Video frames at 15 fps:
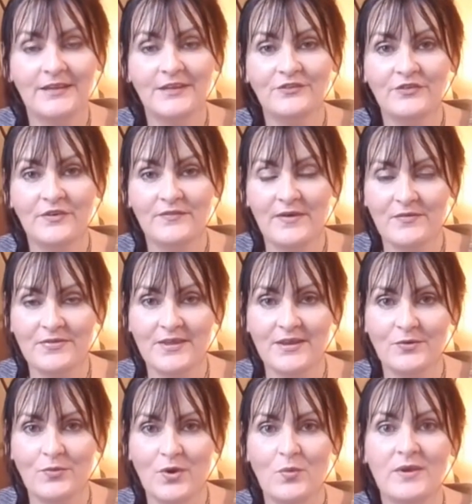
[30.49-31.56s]
Energy of
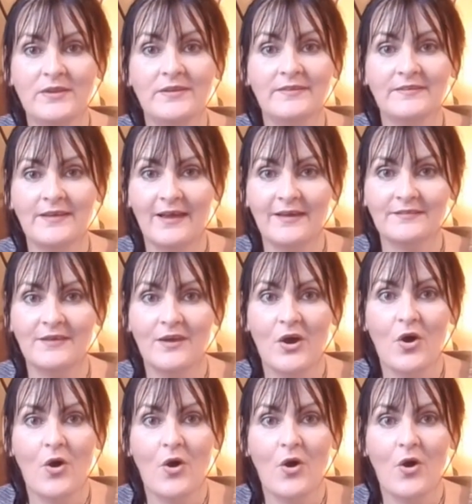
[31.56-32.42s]
Everything, where we discuss